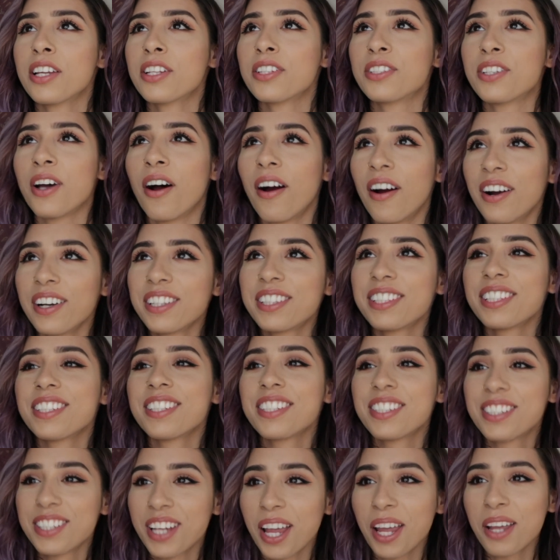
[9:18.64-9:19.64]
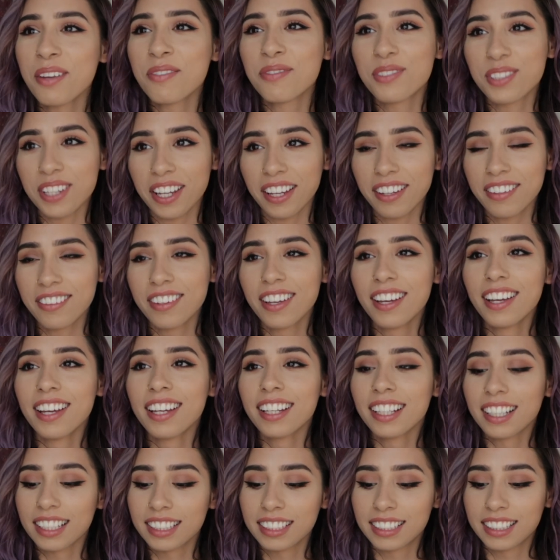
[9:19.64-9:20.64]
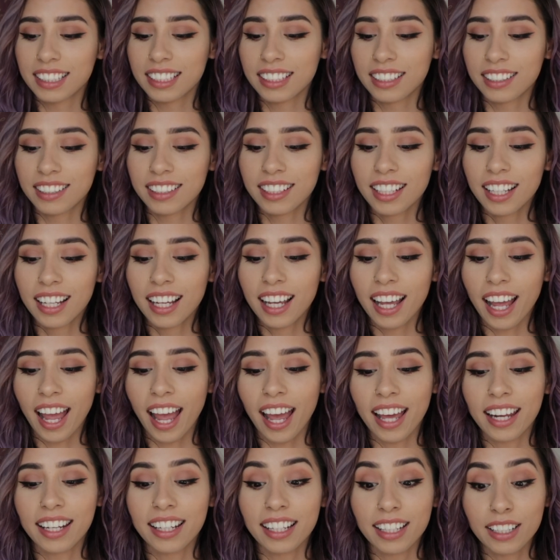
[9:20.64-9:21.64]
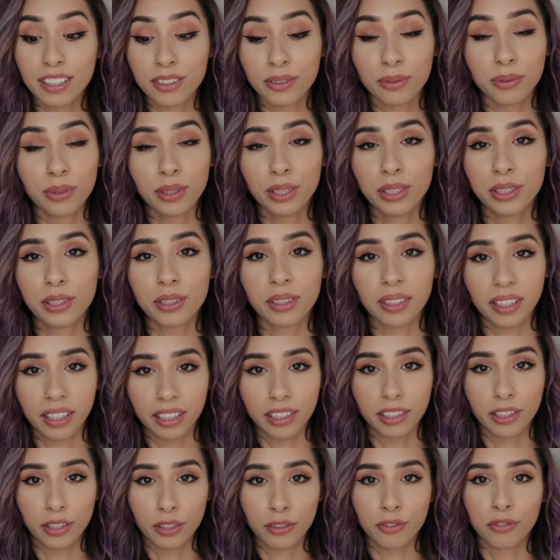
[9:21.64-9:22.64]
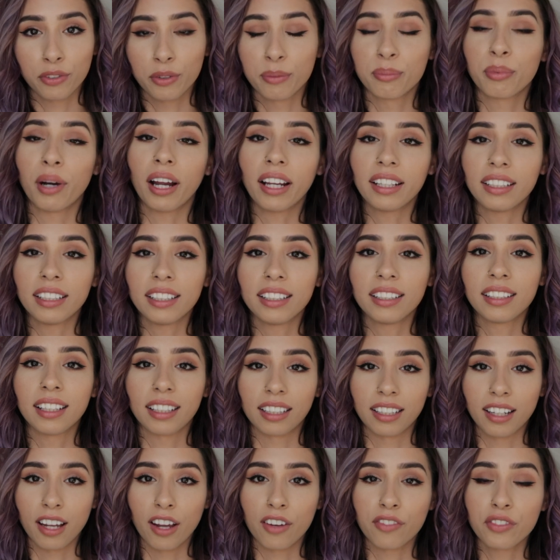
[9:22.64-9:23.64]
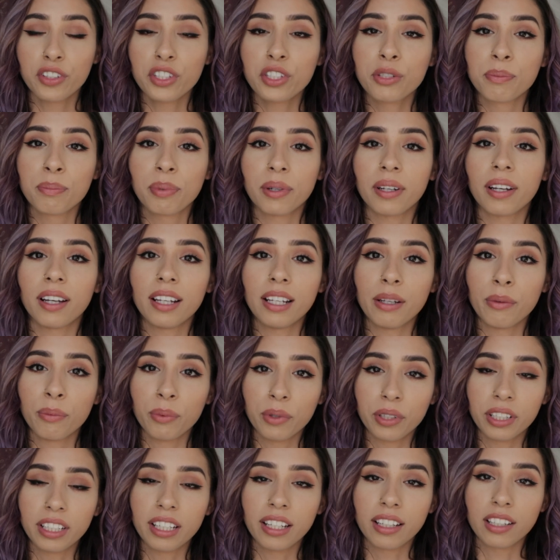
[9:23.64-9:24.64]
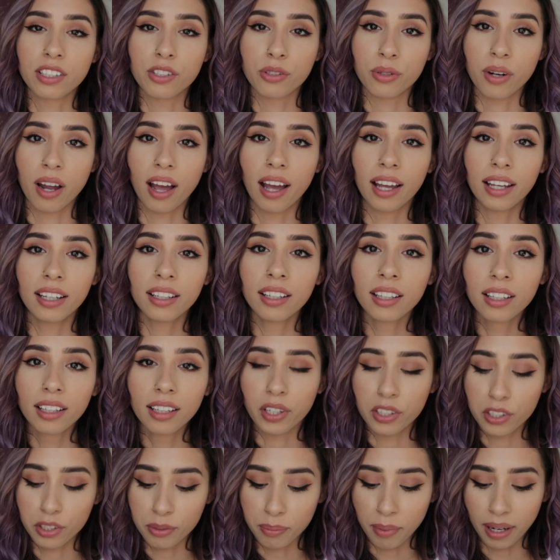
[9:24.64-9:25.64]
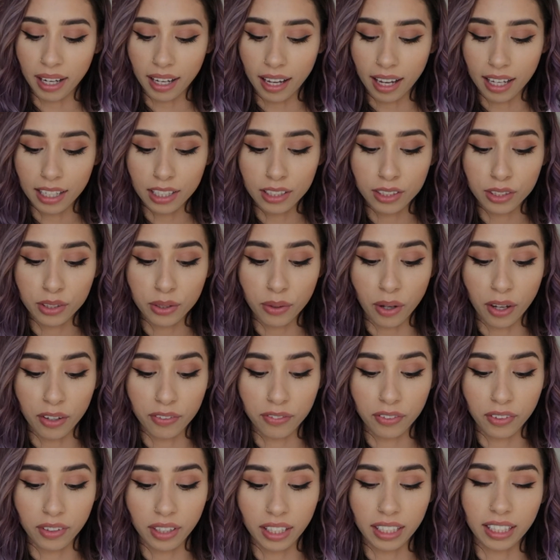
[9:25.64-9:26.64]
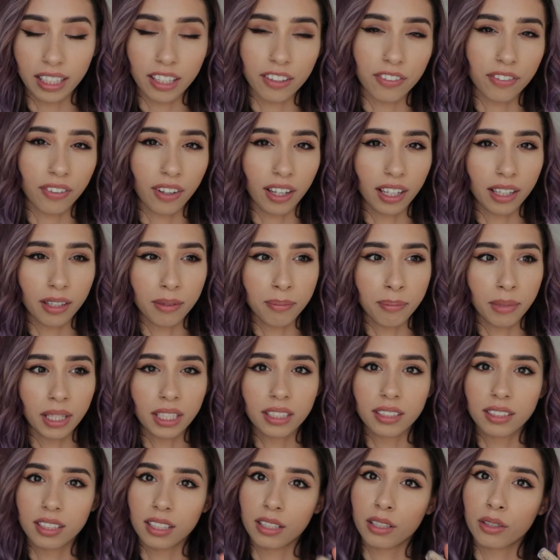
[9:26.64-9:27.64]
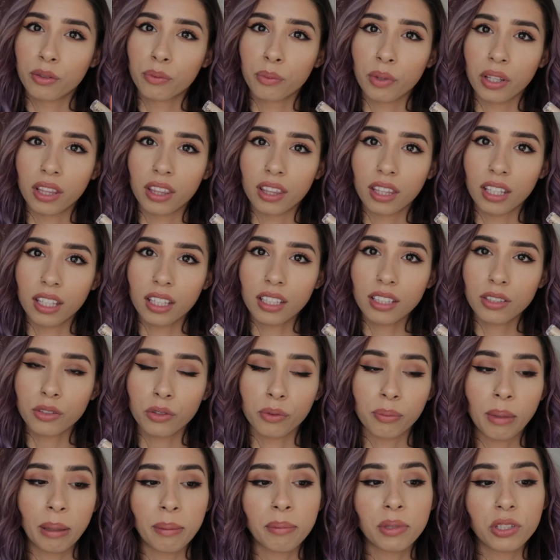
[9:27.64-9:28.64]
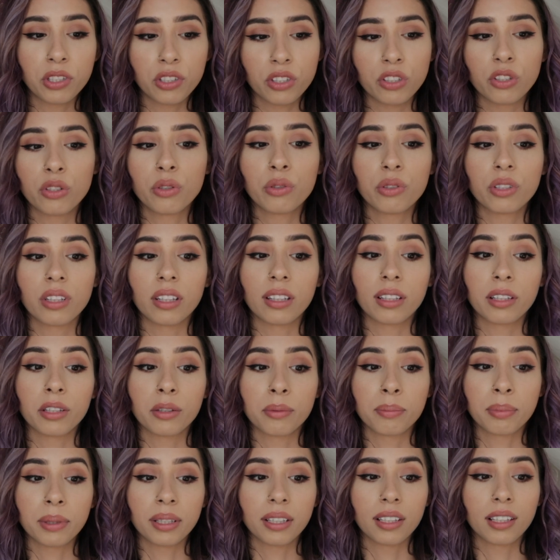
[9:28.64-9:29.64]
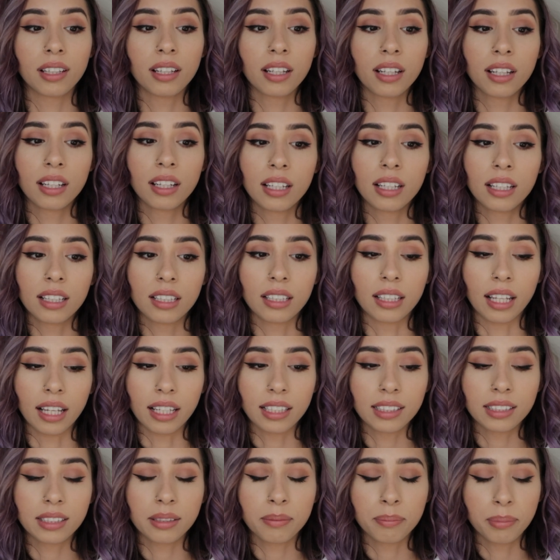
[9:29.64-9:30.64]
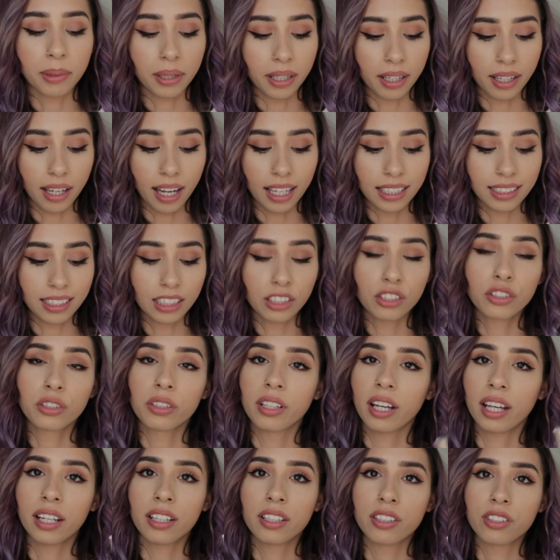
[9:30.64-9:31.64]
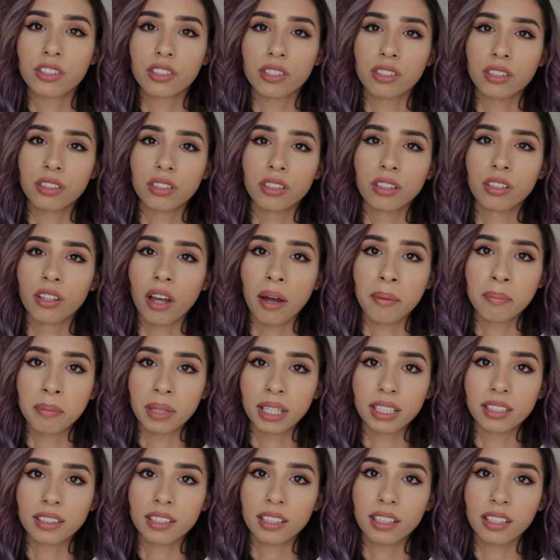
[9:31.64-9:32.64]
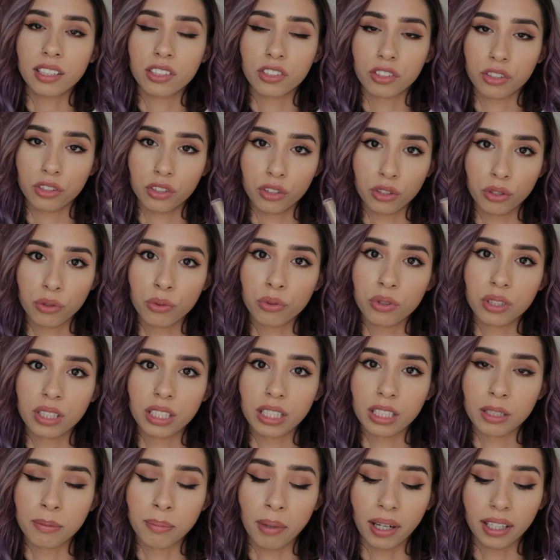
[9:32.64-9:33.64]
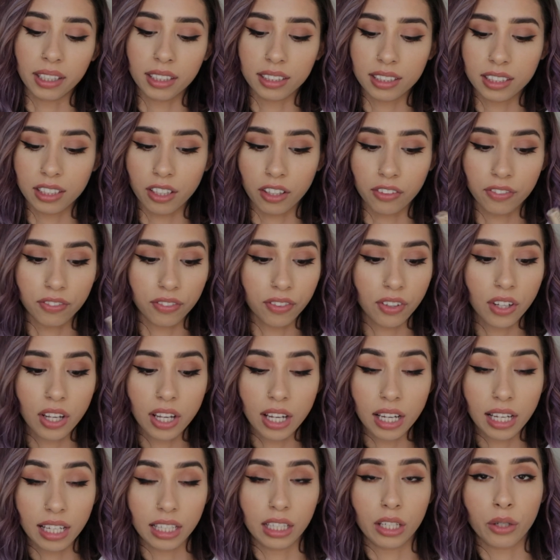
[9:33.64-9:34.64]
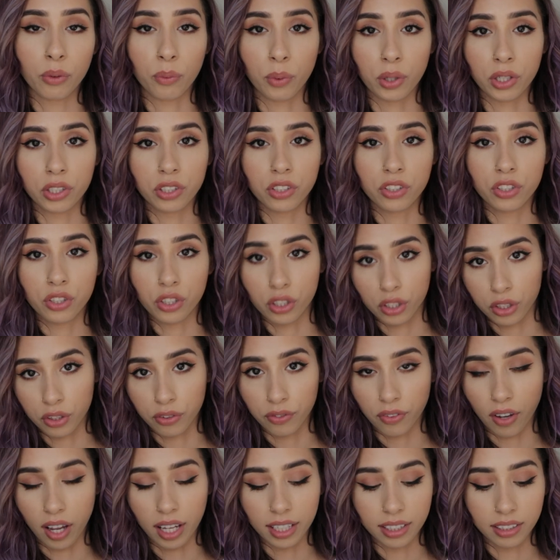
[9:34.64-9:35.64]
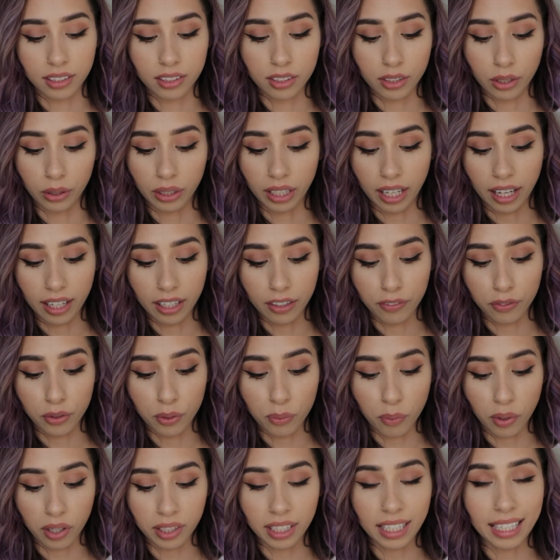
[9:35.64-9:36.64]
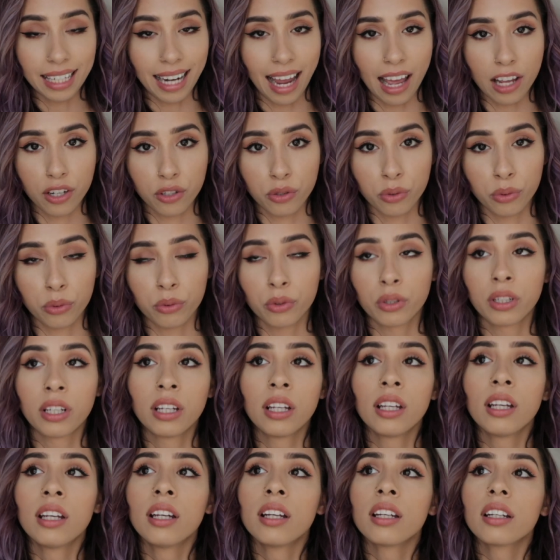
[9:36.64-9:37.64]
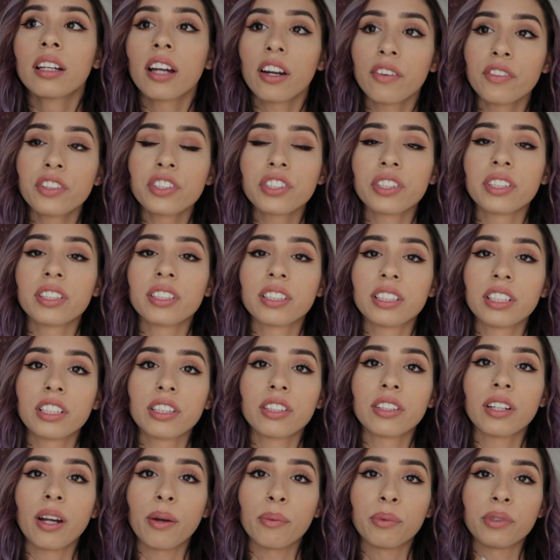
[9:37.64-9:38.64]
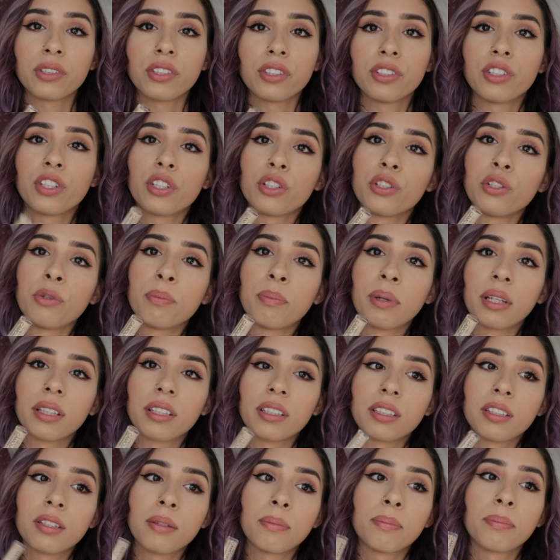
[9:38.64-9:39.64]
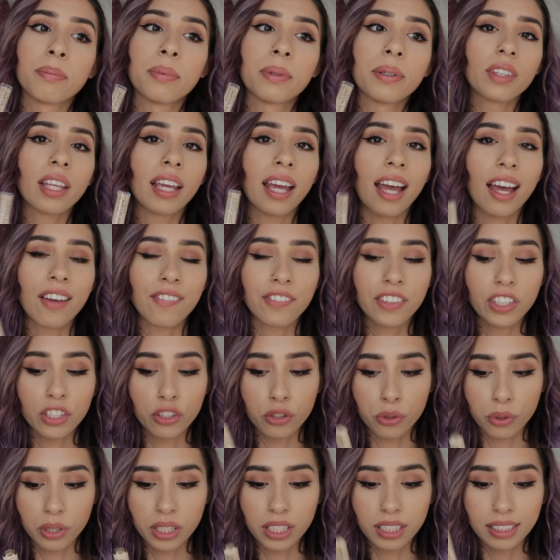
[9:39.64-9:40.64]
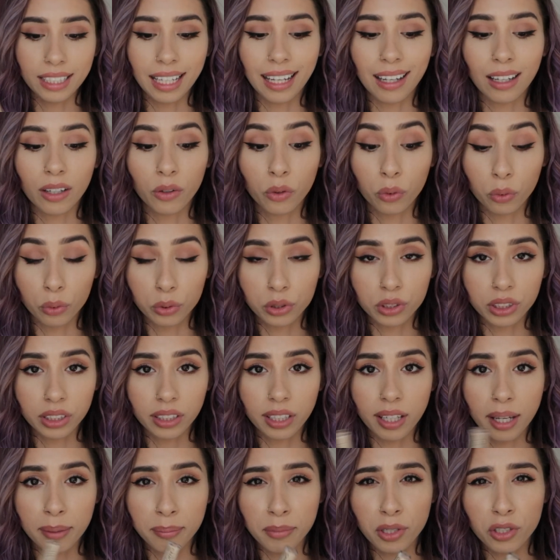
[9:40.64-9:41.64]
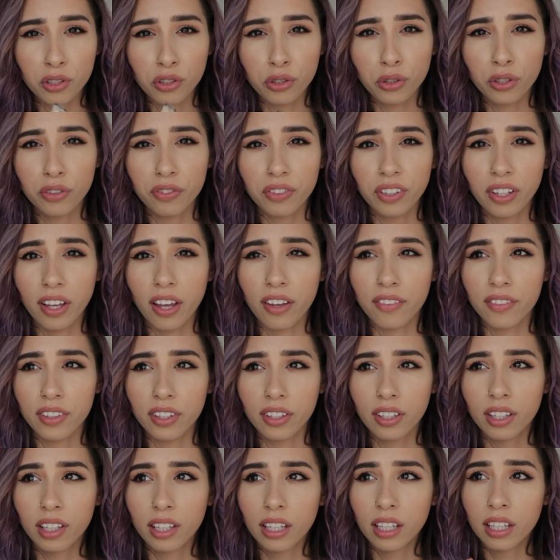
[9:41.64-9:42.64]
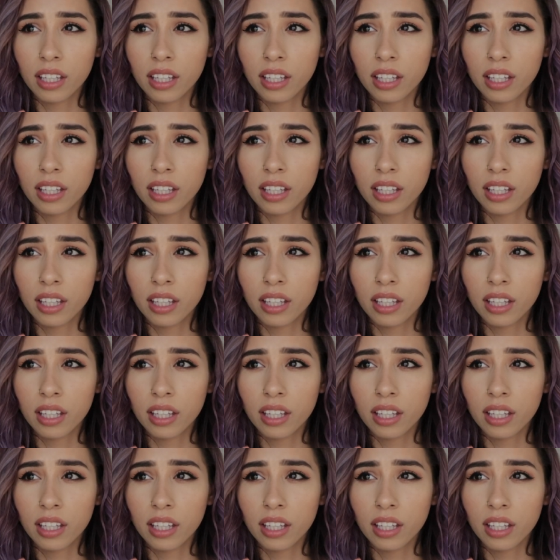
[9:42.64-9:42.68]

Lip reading: Tarte Shape Tape concealer, and it's really like good for brightening and coverage, but it would get dry under my eyes. So I feel like if I mixed it in with this, or maybe just use a little bit less, but I tend to kind of just not mix it and just use this by itself, and it works just fine. So yeah, if you want a natural coverage concealer, I would suggest you pick this up. They have Catrice at Ulta. I'm not sure if they have it